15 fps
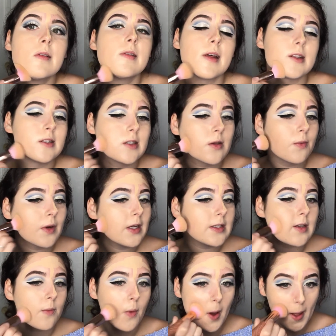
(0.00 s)
the
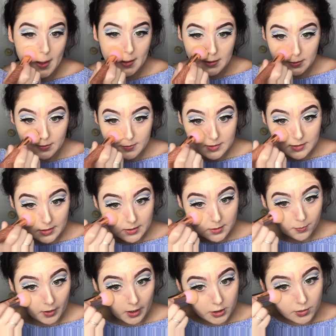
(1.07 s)
reason why I use this
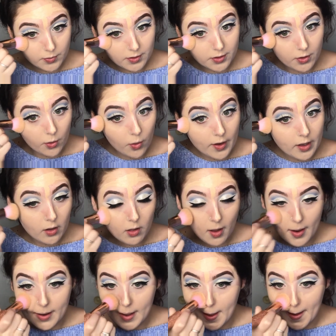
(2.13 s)
brush with the oil
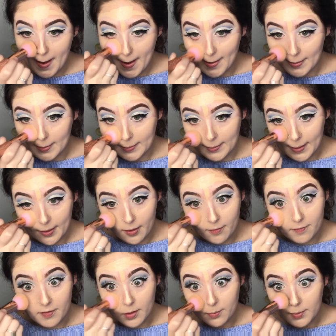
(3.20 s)
on it instead
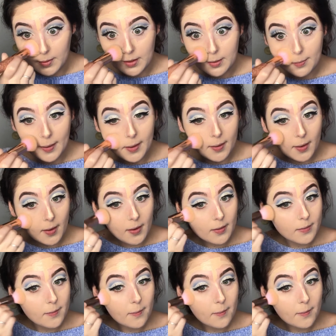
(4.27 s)
of a Beauty Blender.